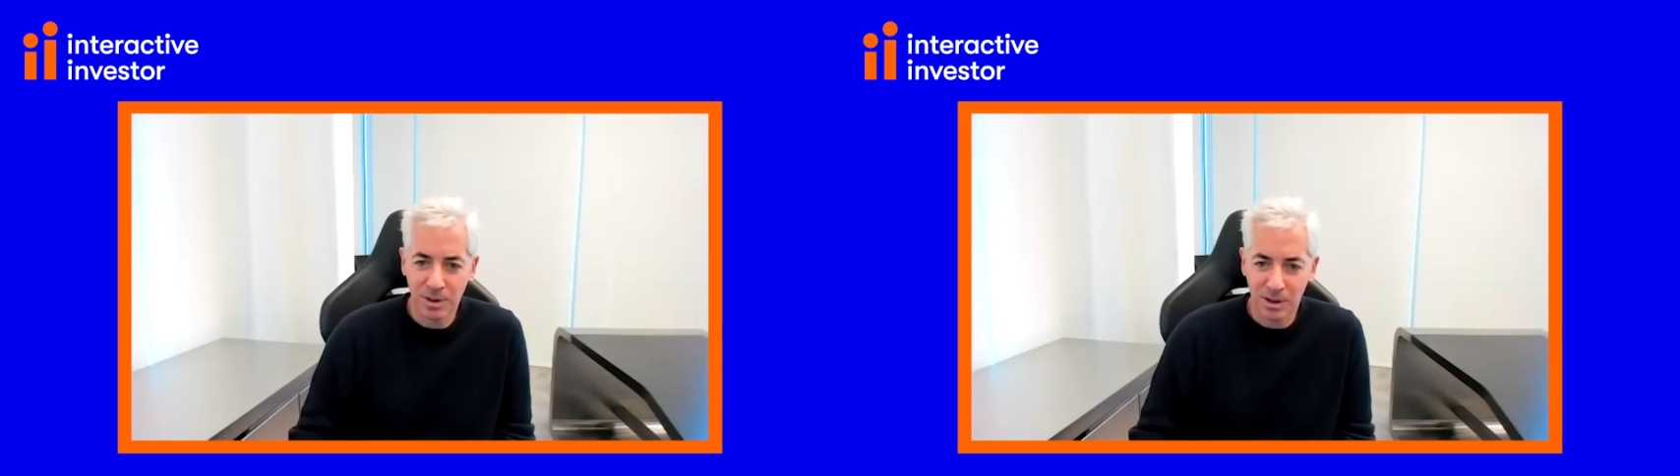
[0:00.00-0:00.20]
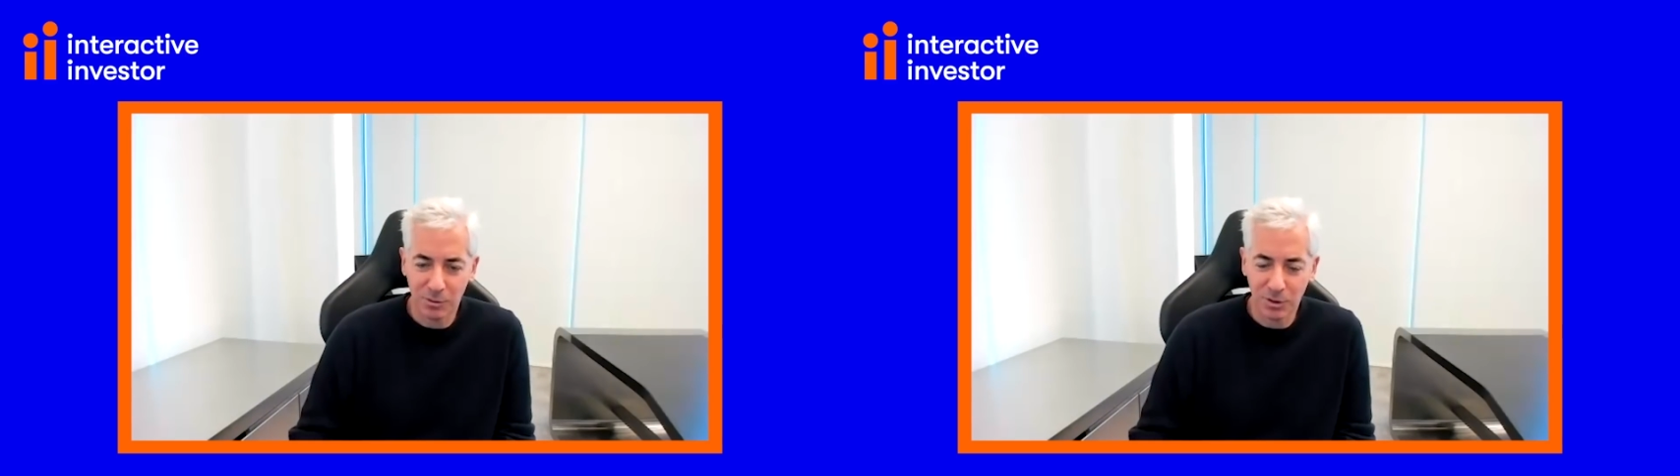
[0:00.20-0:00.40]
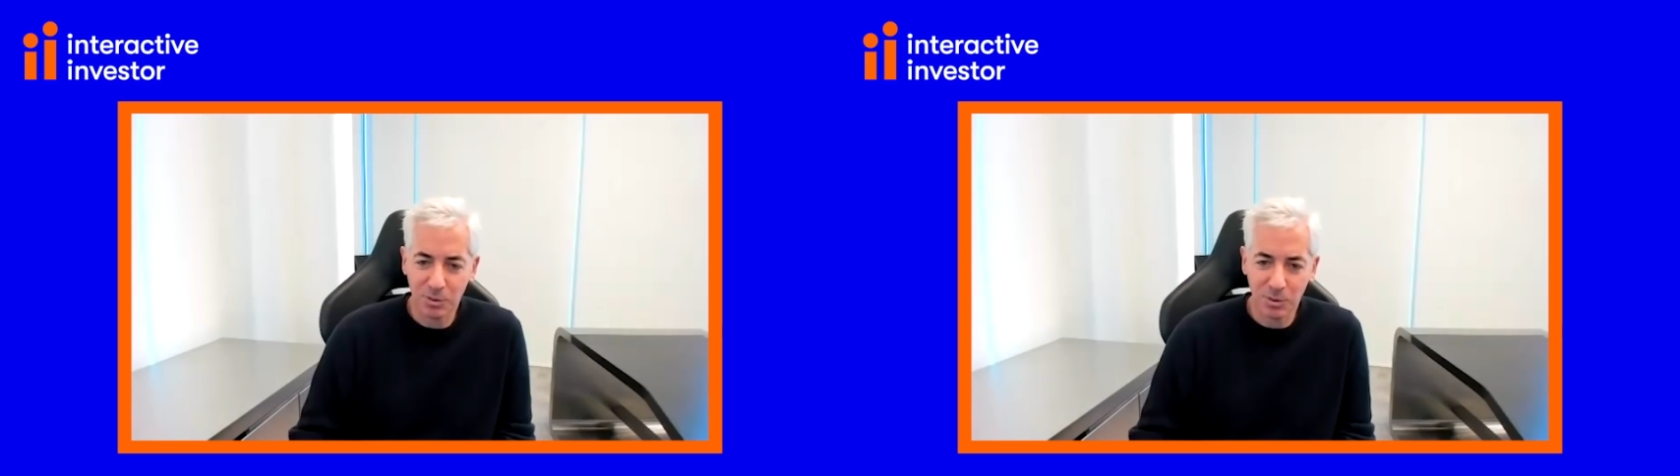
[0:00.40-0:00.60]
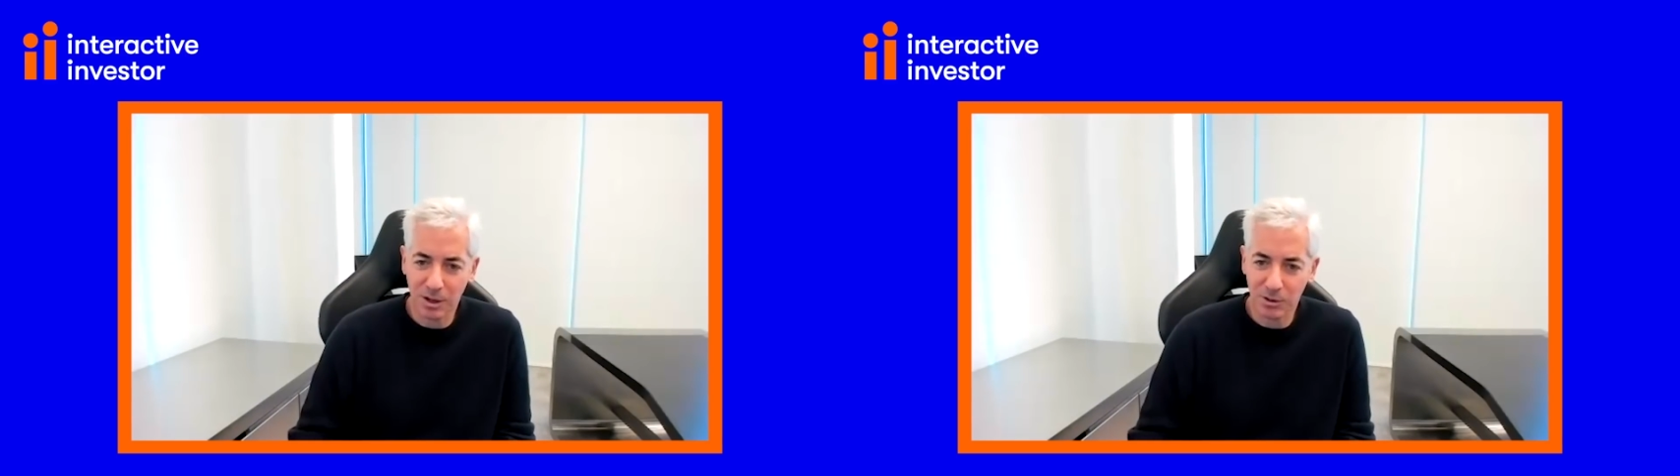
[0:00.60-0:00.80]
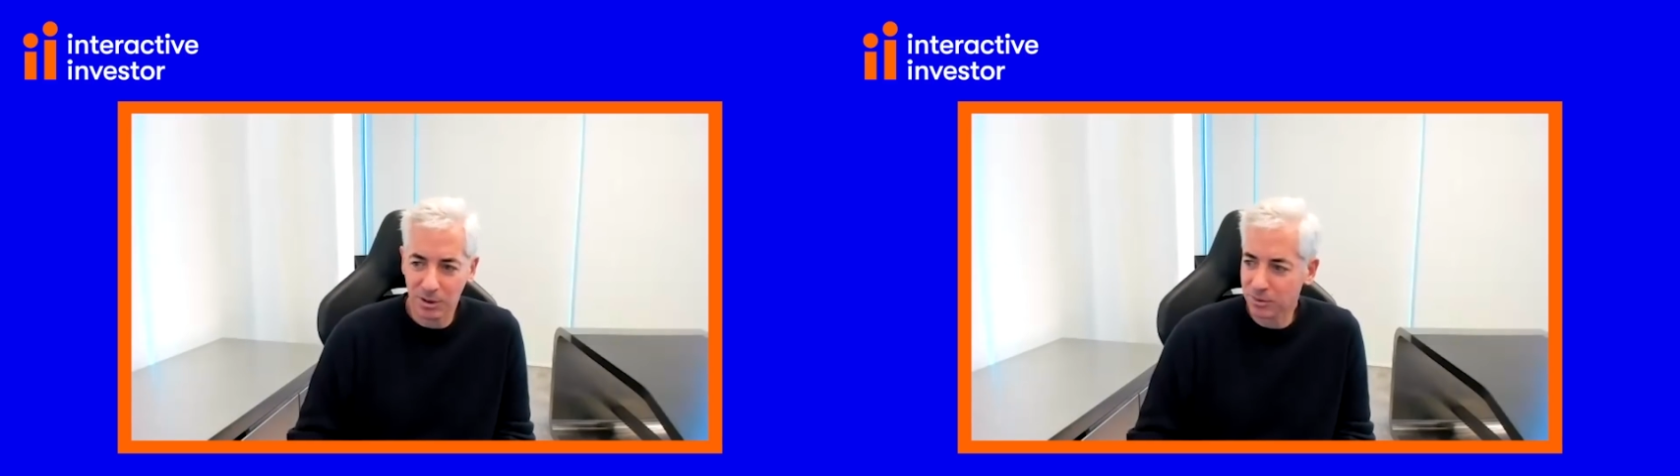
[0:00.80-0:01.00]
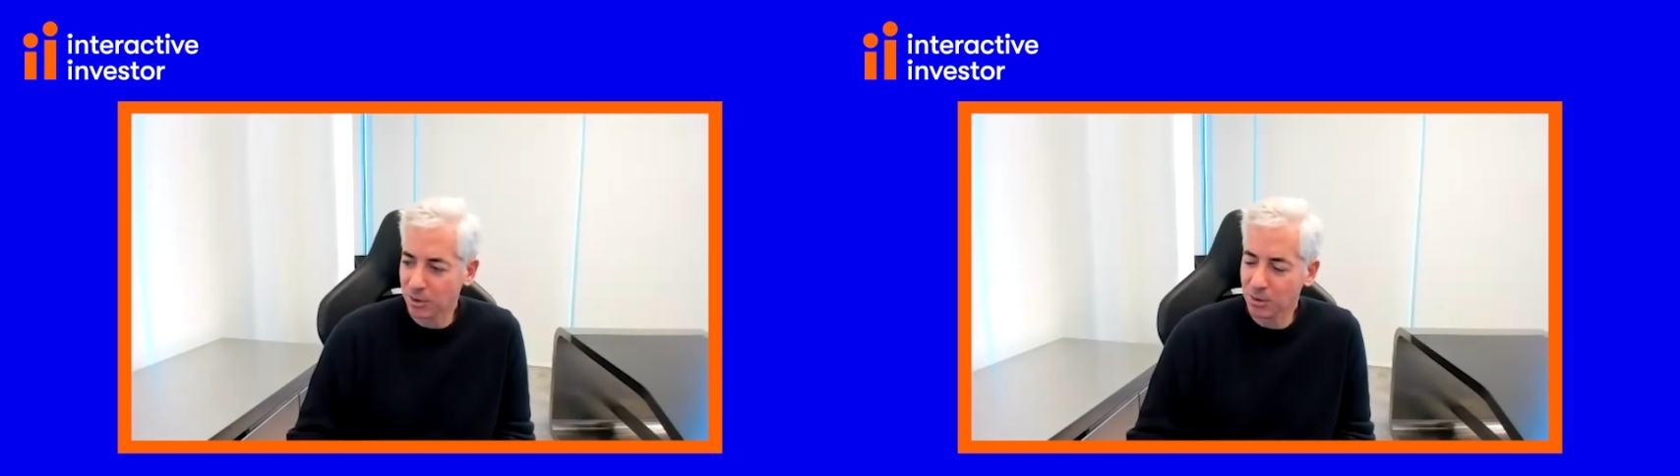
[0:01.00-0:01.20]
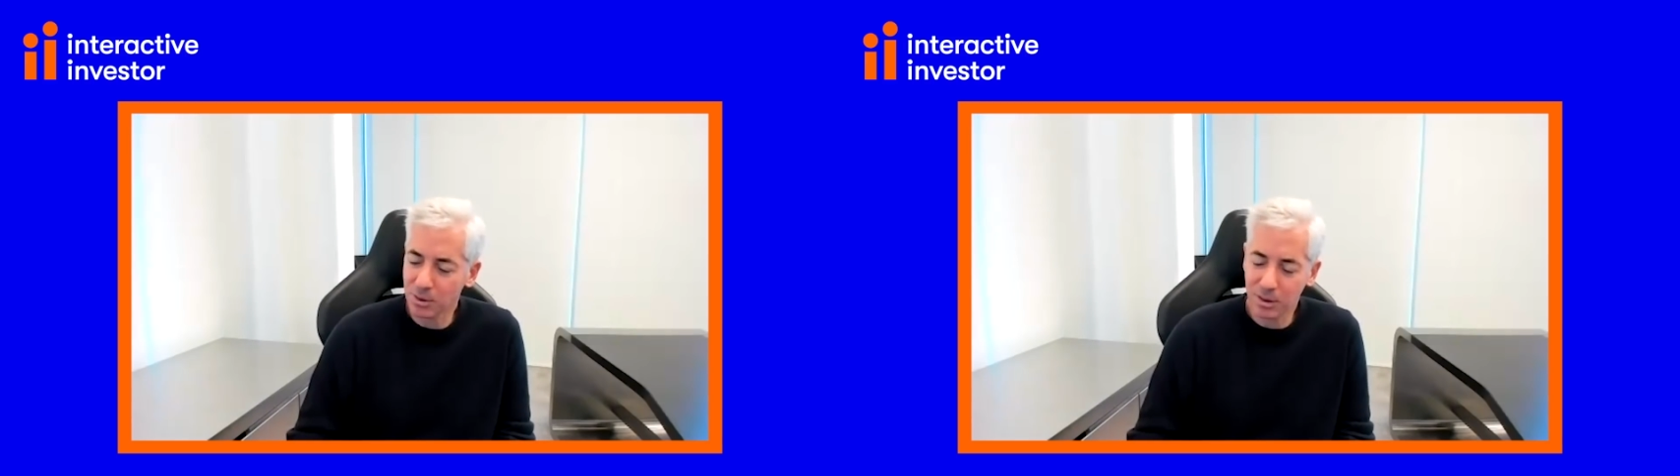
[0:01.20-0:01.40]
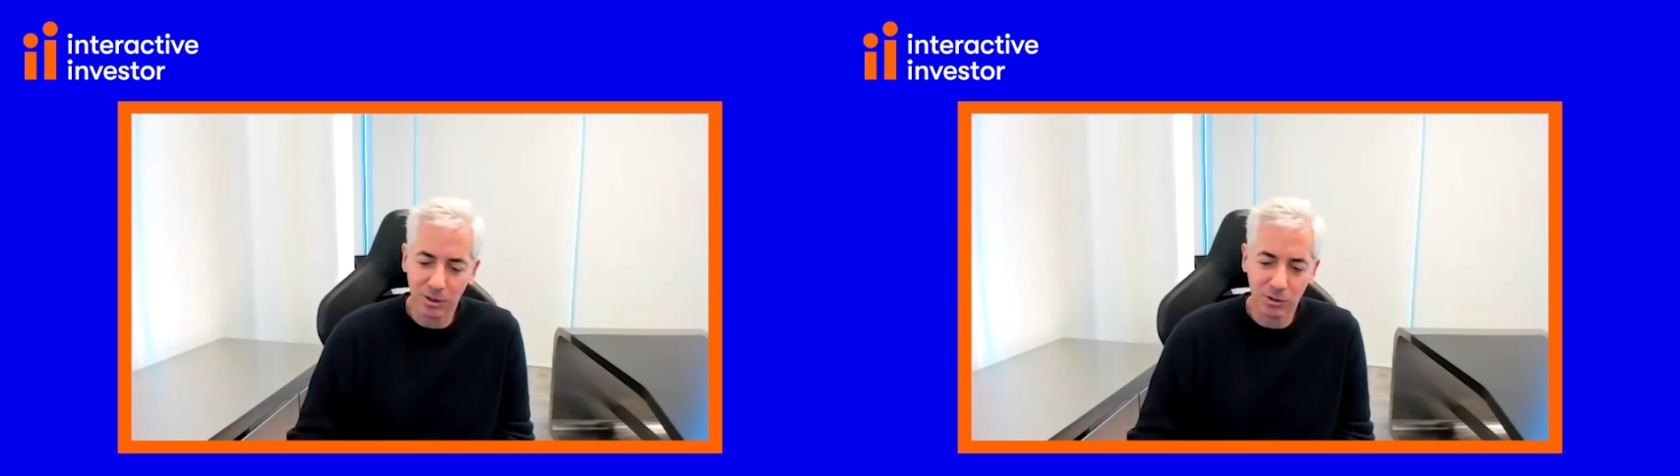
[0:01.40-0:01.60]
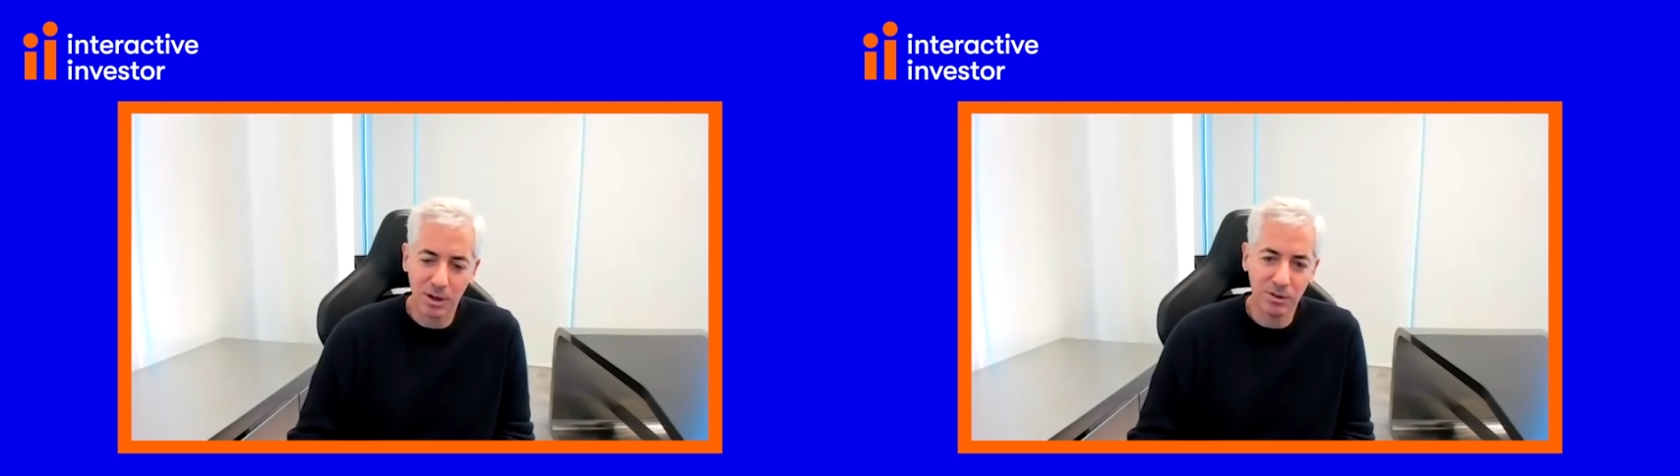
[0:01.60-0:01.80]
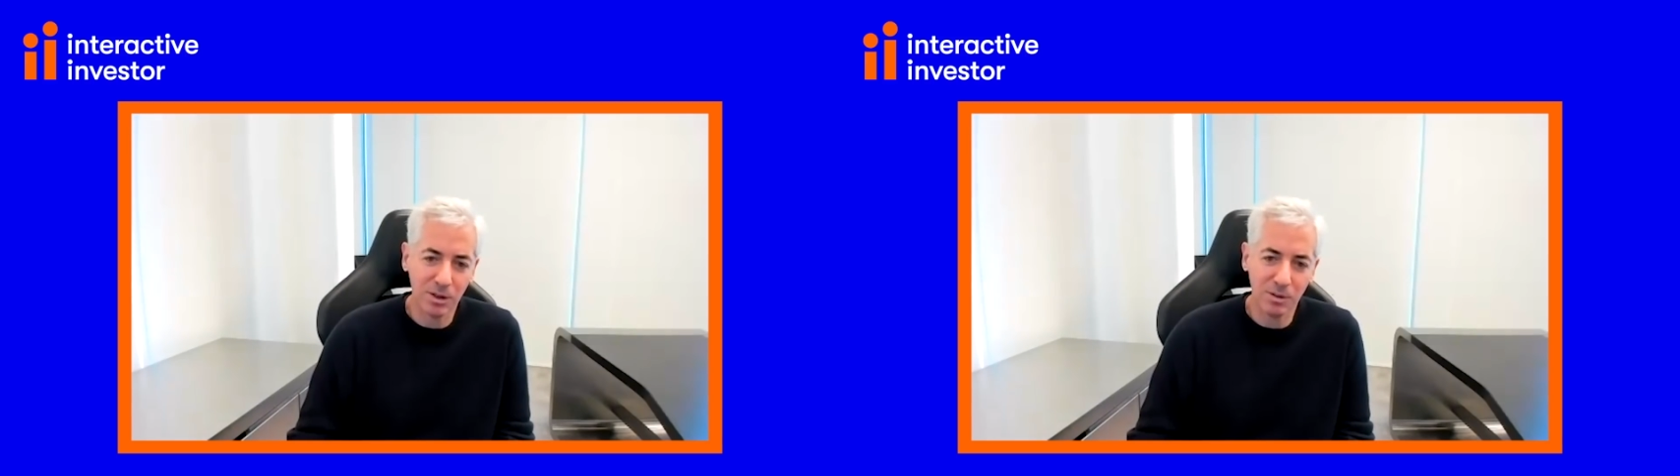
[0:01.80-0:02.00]
the FTSE 100 as a whole, I think
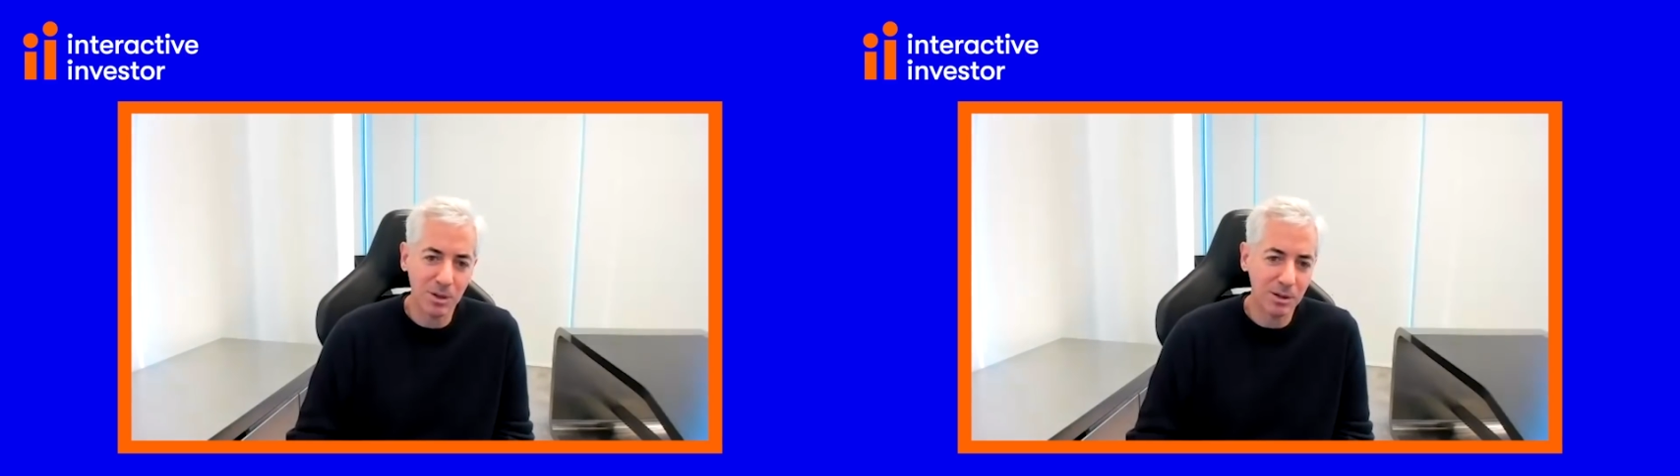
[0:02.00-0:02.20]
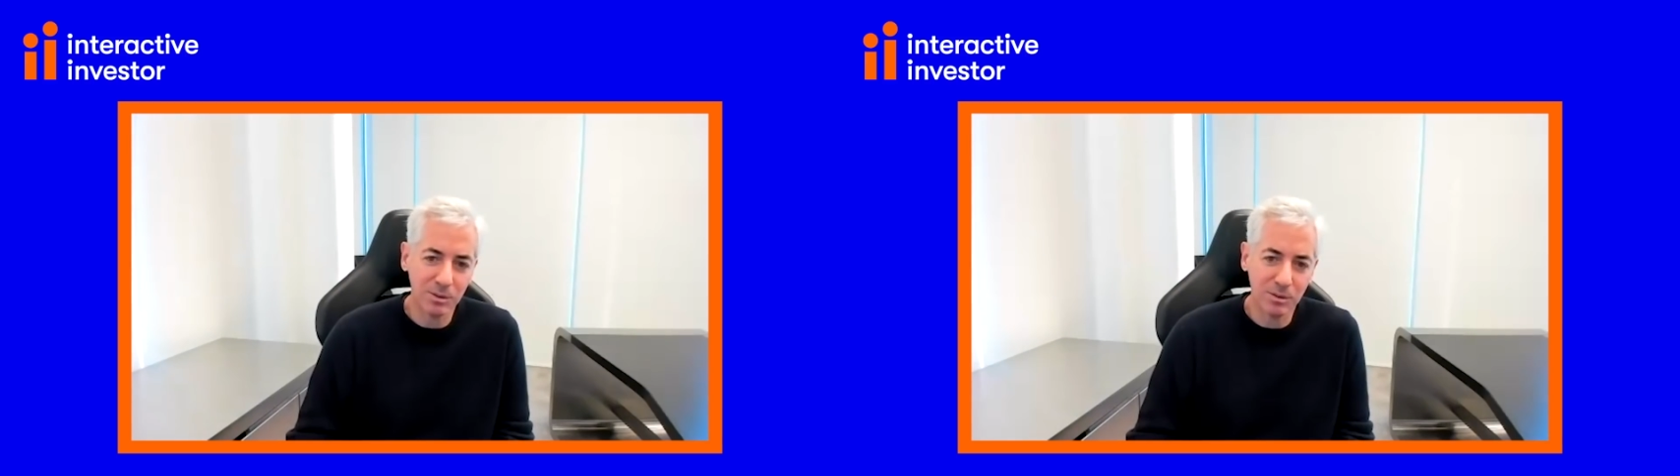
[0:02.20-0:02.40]
trades in the mid,